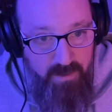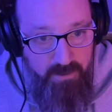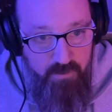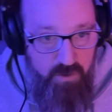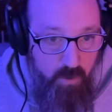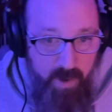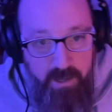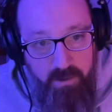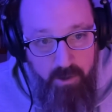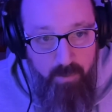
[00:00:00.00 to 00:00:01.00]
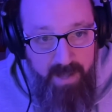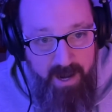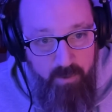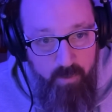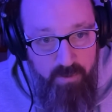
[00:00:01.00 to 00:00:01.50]
Like there's no way you can go
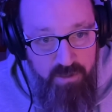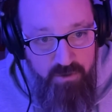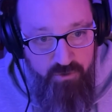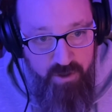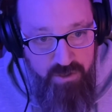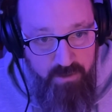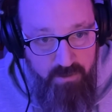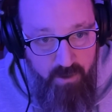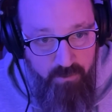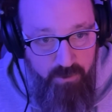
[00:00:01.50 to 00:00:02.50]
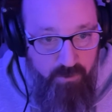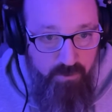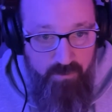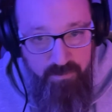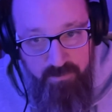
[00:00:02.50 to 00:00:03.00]
backwards and just go
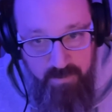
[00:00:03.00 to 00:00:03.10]
do